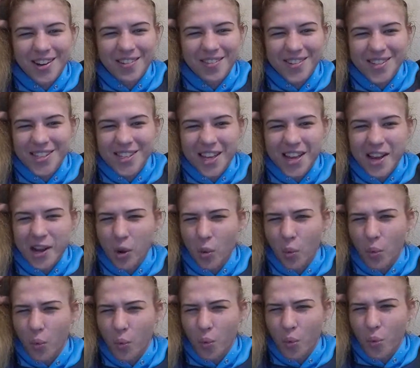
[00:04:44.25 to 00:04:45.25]
I was like,
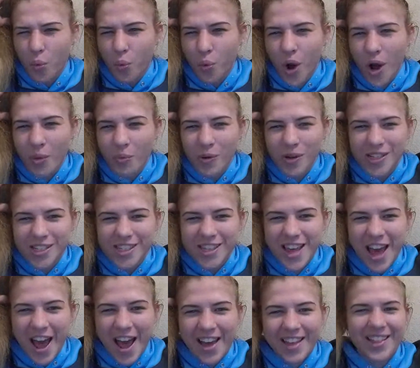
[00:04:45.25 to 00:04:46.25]
what was
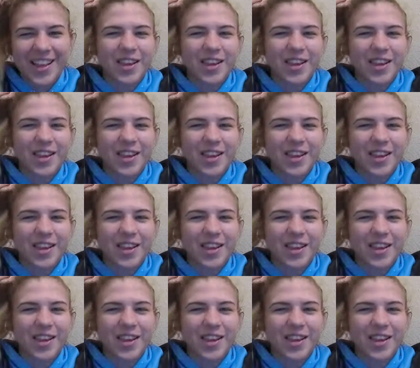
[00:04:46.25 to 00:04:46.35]
that?